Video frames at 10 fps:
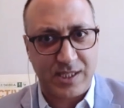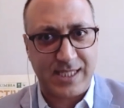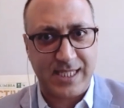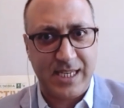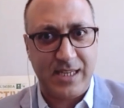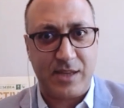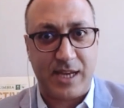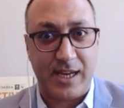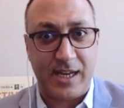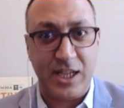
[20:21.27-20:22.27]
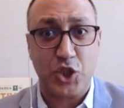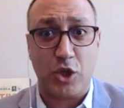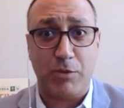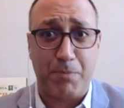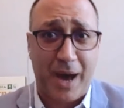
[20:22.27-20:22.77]
to see the
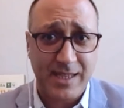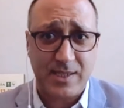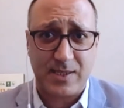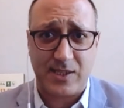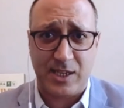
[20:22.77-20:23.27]
initial bites